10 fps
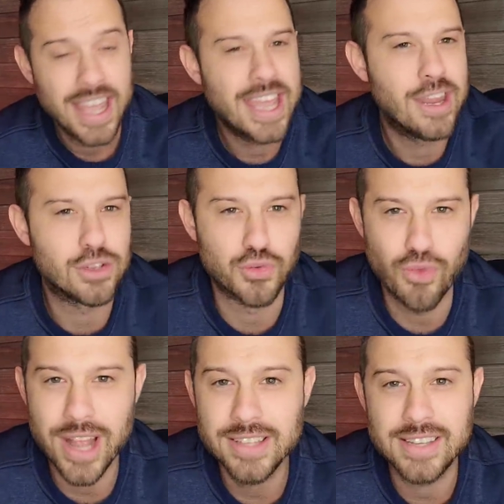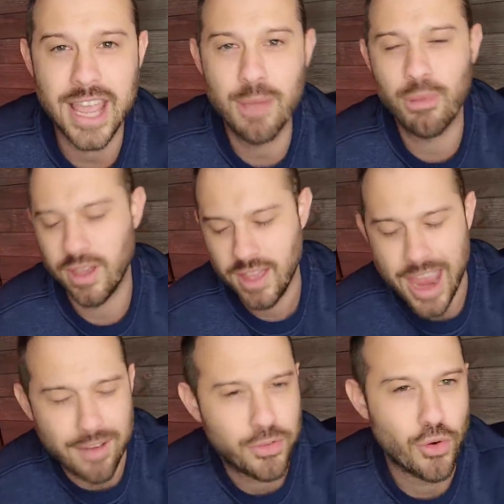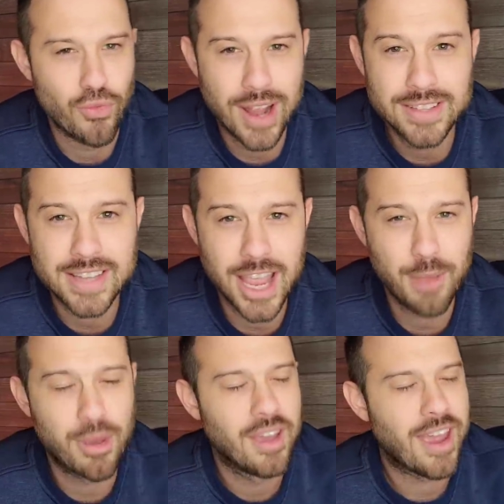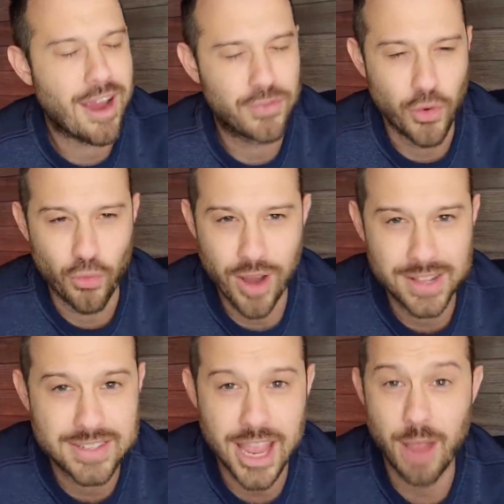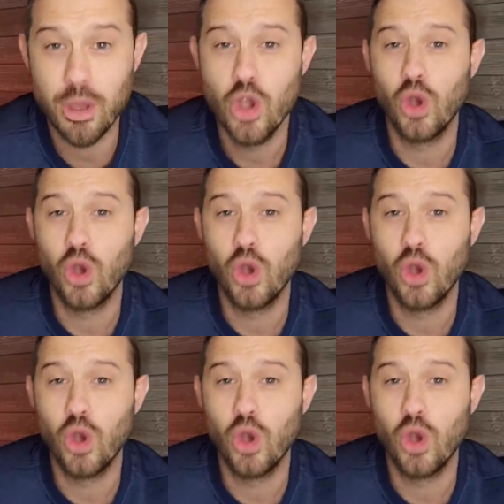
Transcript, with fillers: it is red tape after red tape after red tape.